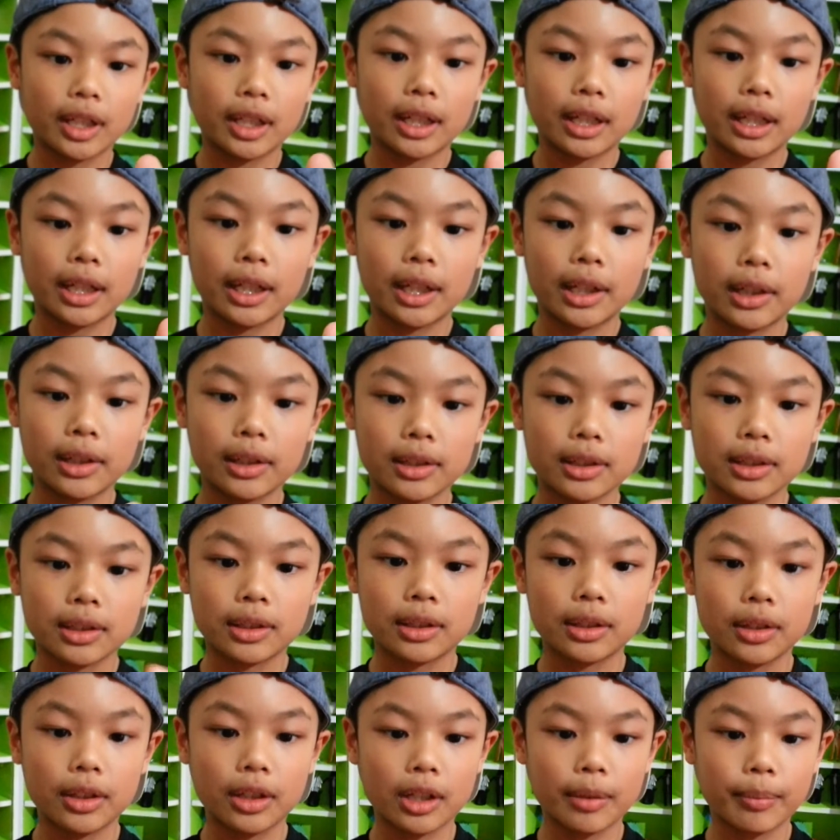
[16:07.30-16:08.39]
And
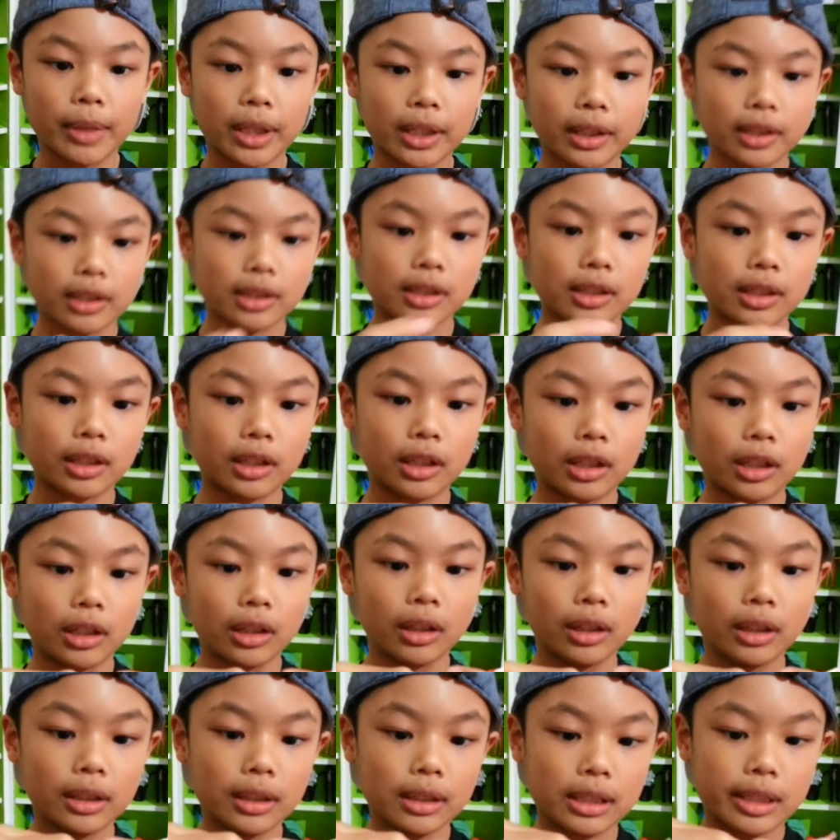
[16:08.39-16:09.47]
you can make this a
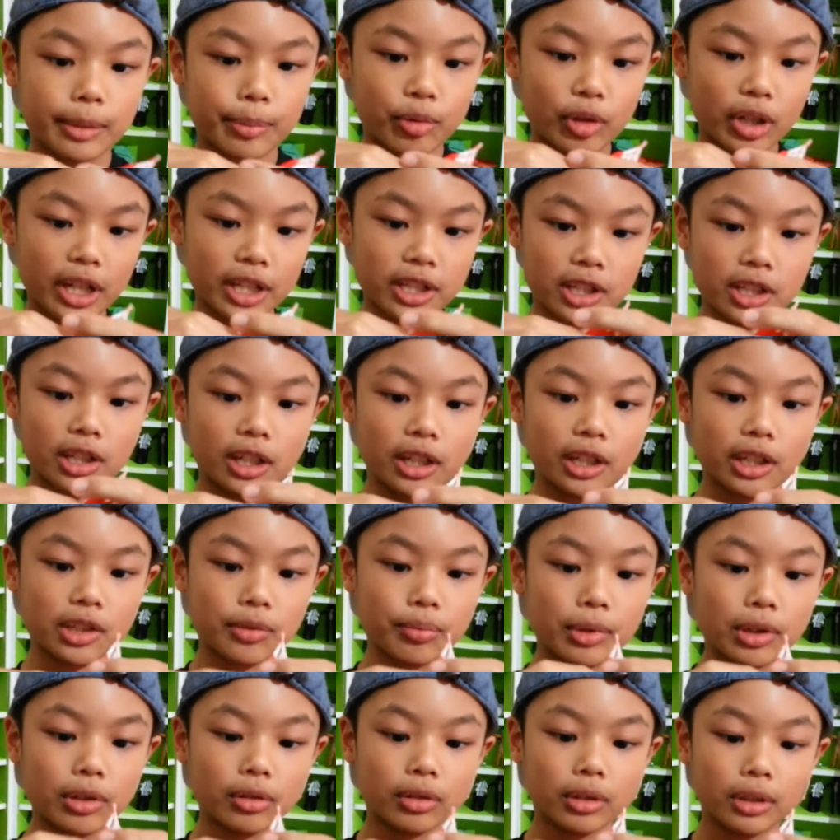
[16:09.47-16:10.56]
surprise card as
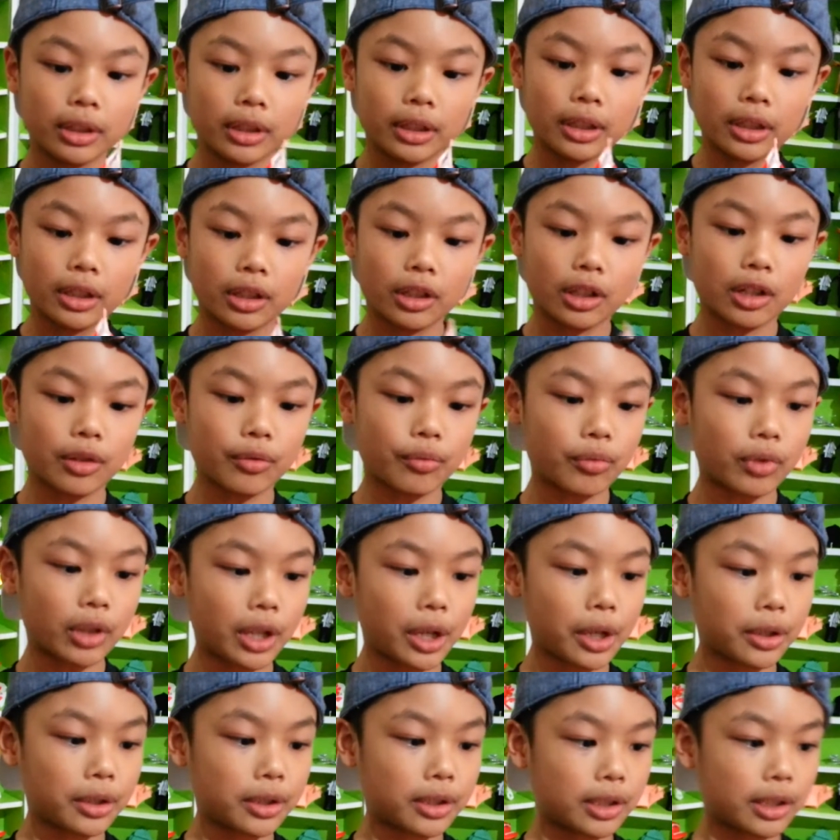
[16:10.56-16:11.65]
well. You can
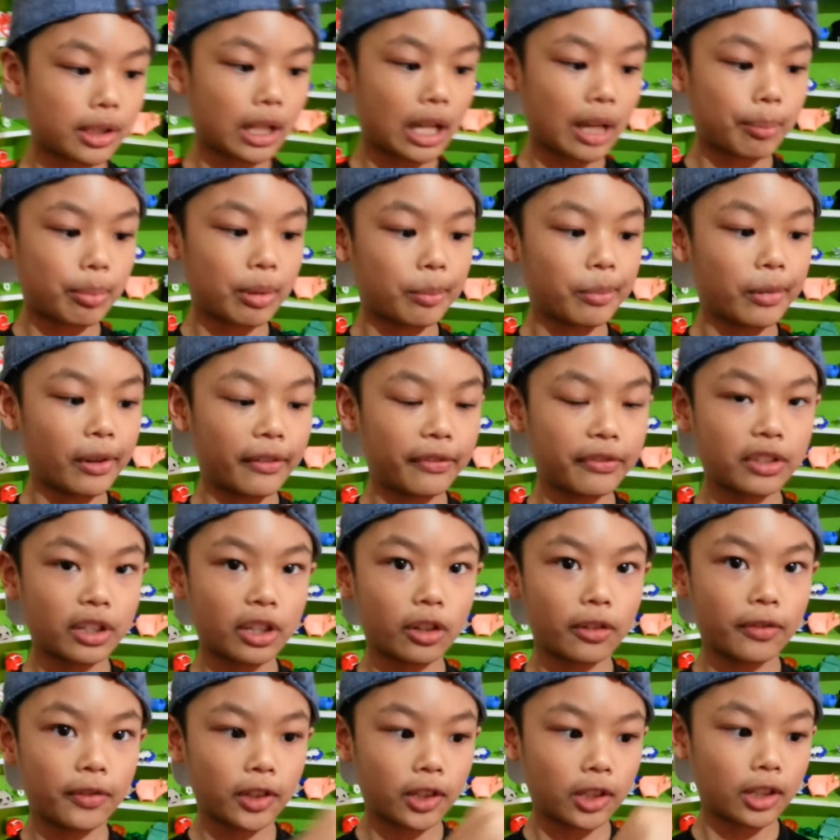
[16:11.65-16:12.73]
write happy birthday
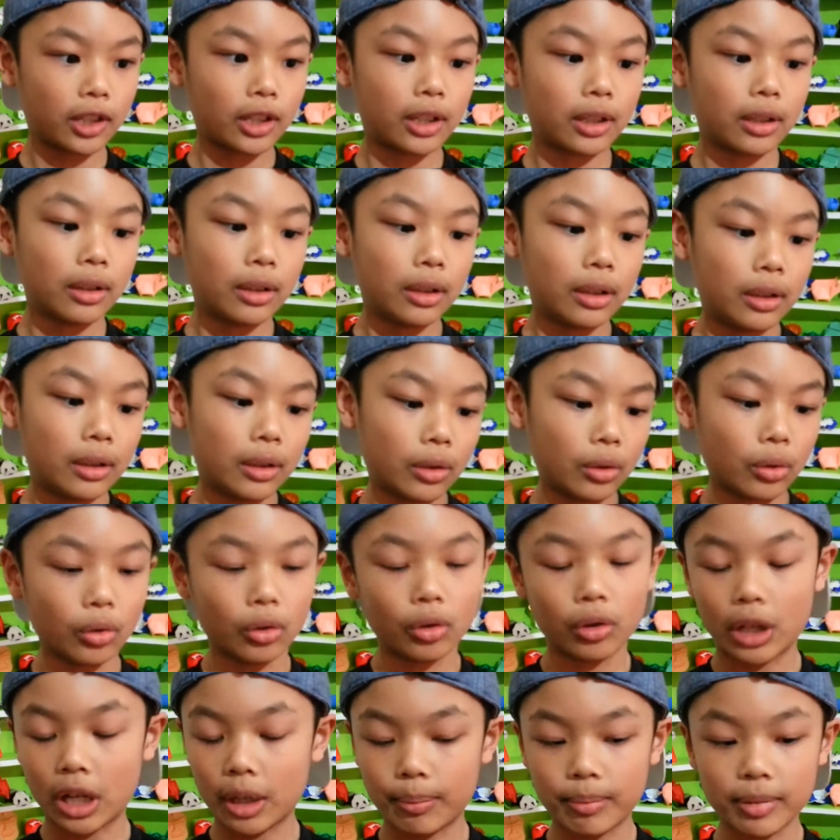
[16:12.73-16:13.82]
over here, or
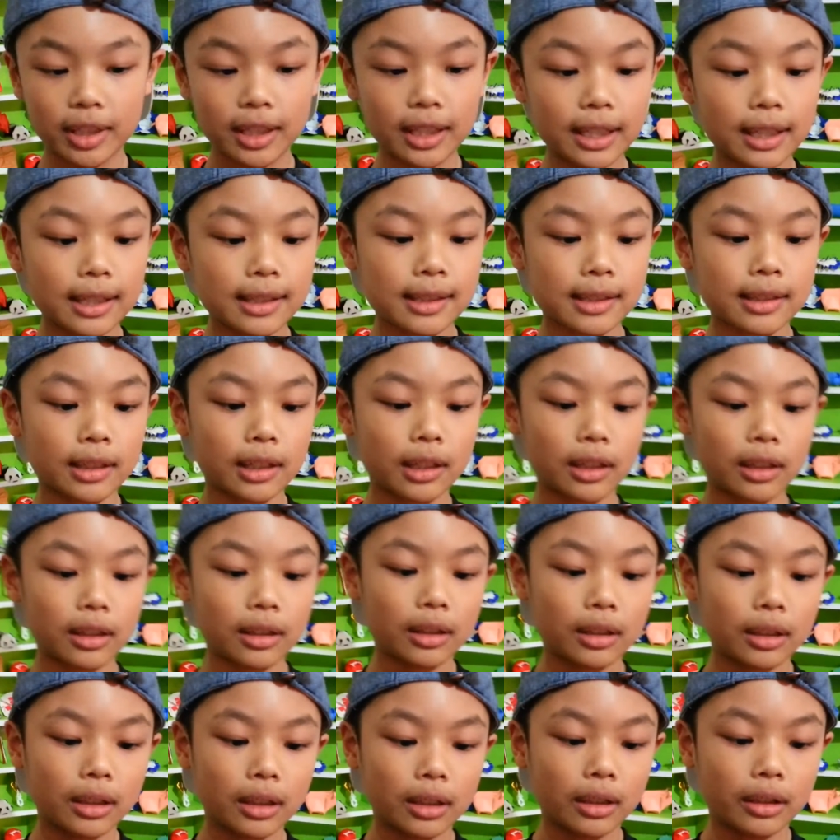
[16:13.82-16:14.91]
happy Easter.
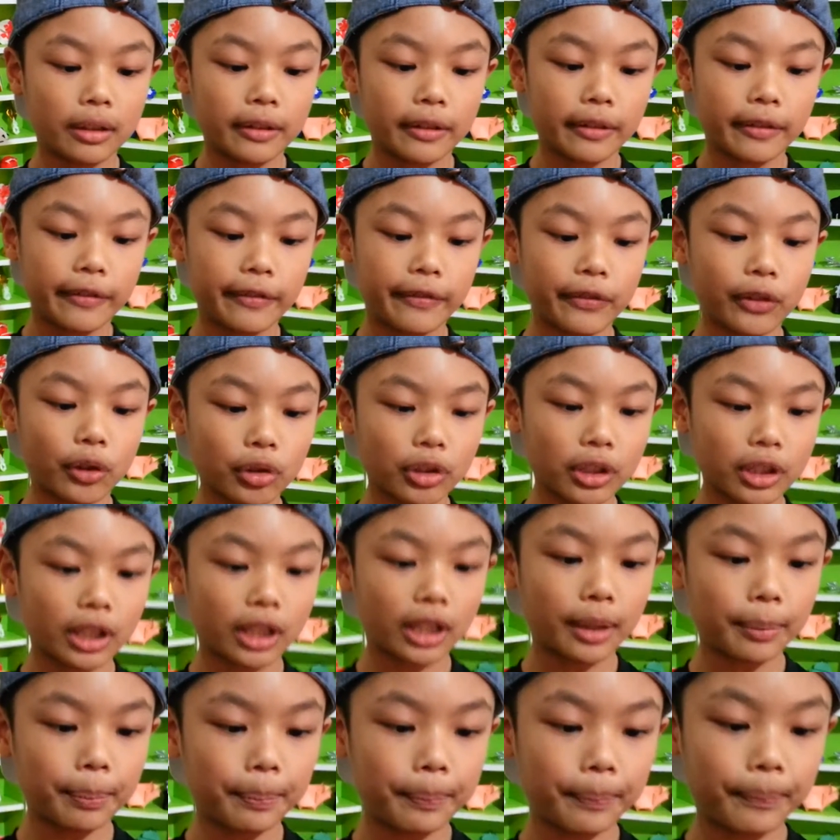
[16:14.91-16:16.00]
Fold it
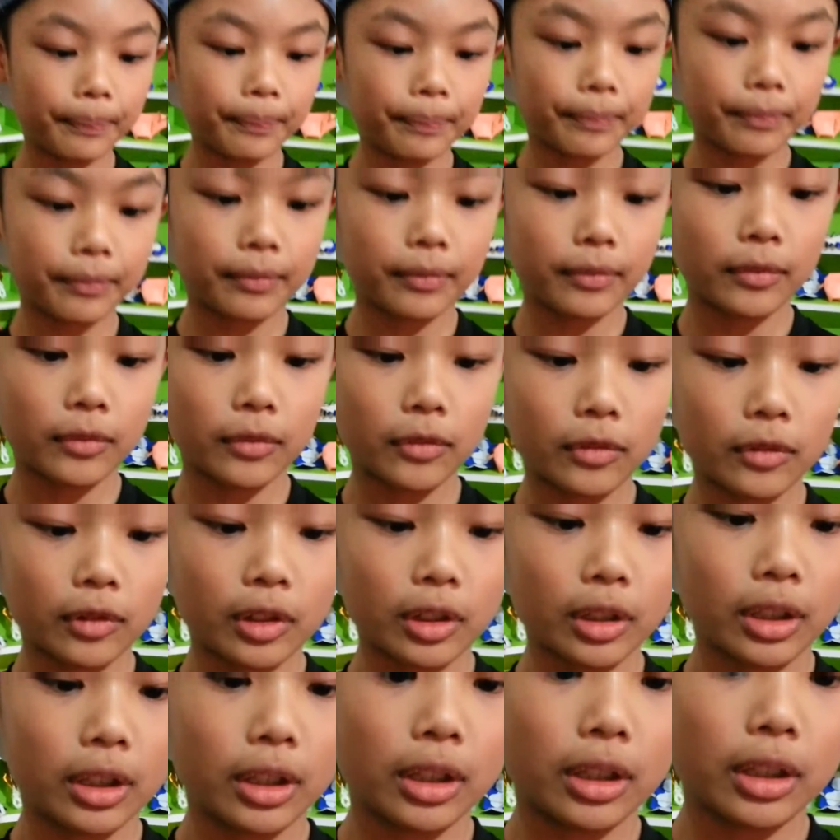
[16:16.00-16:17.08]
up.
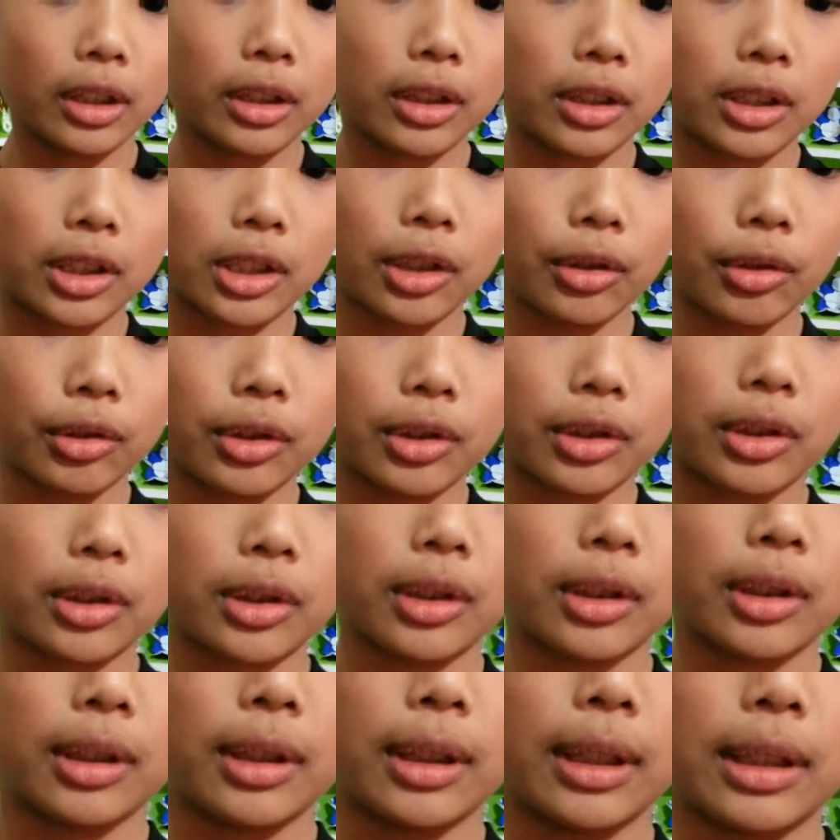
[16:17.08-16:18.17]
So
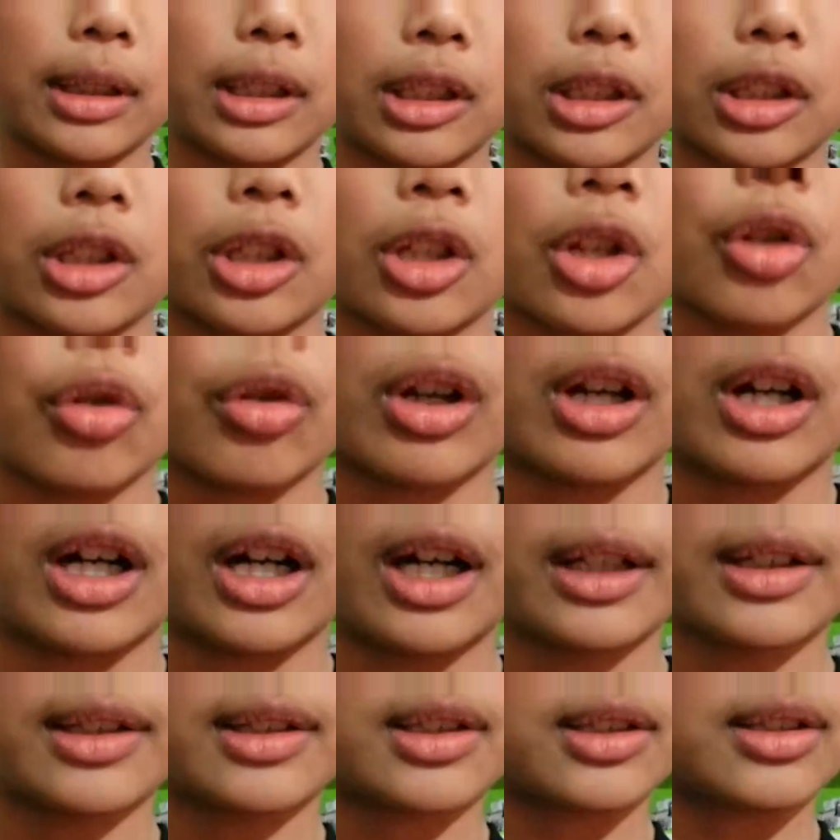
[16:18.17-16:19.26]
it's two
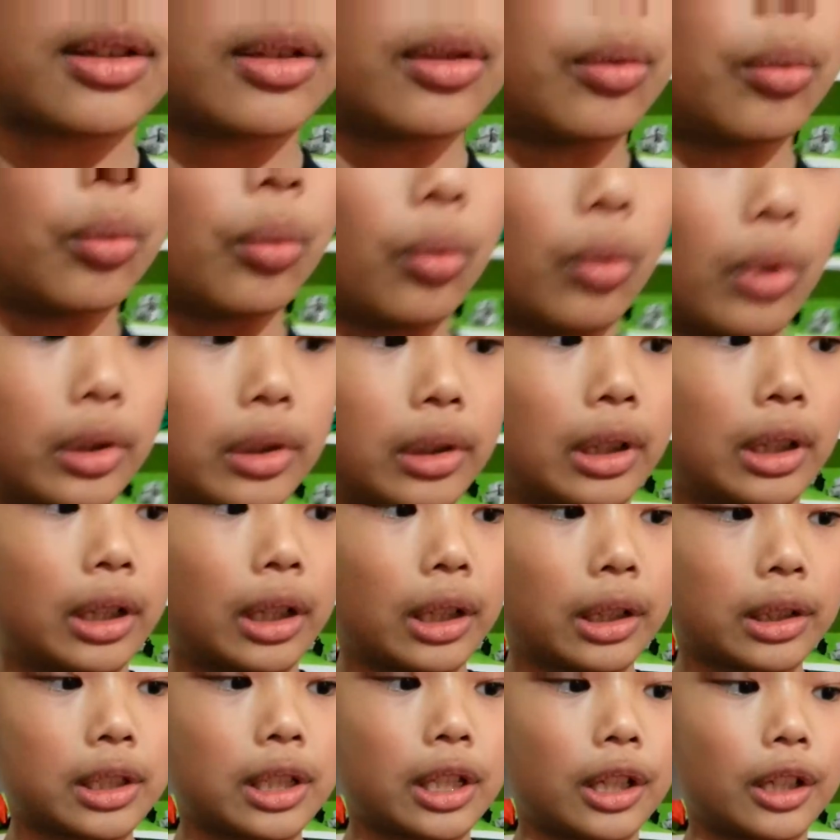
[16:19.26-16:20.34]
hearts, one
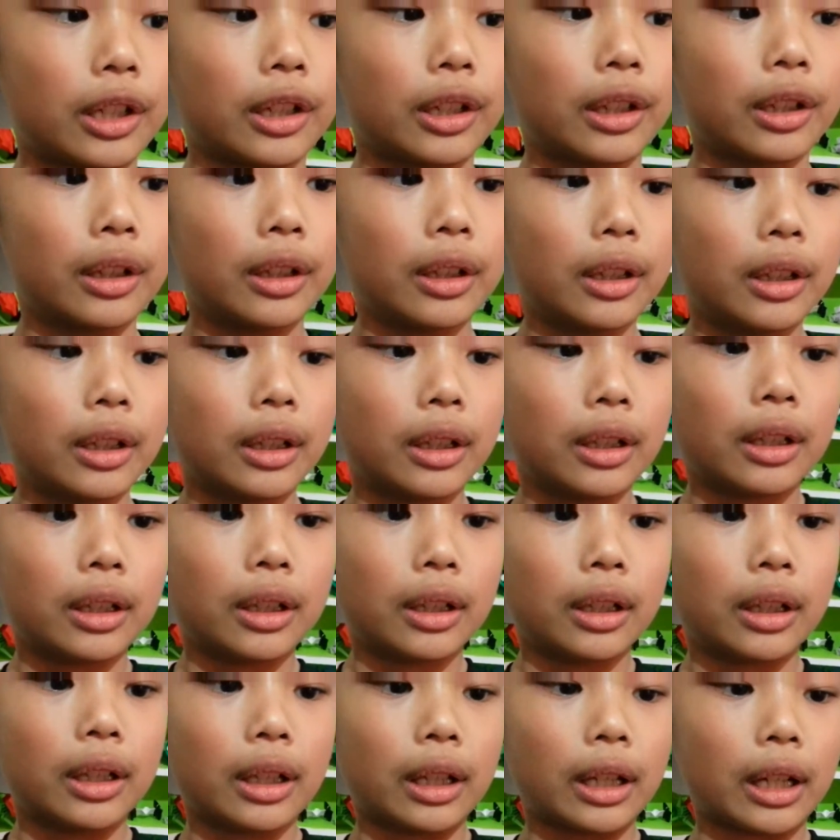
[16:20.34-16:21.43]
heart here,
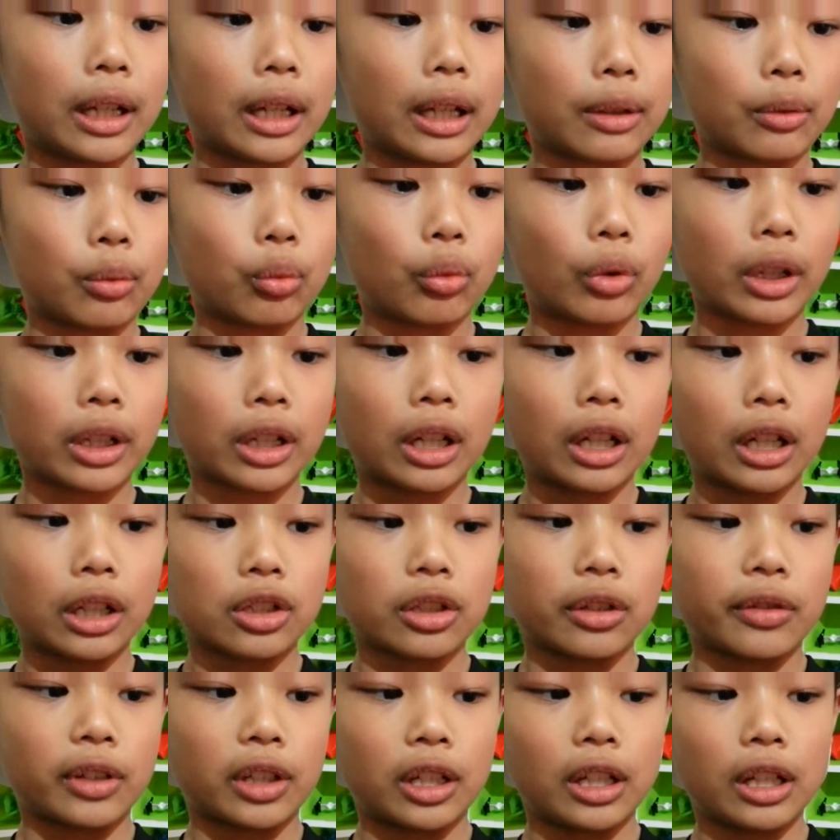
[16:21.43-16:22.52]
and one heart
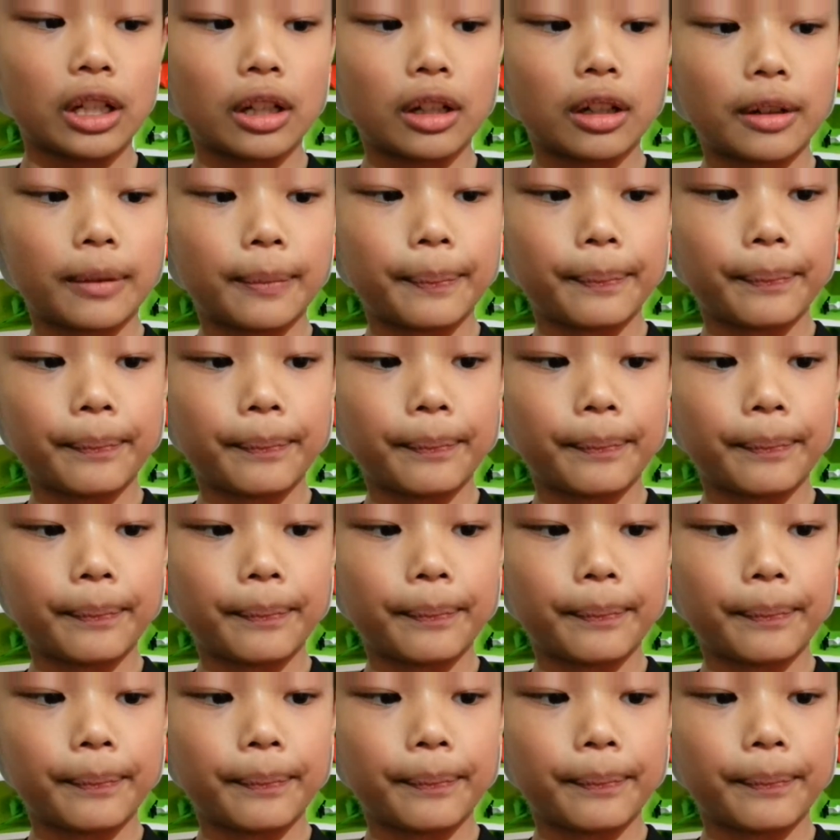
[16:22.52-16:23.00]
over here.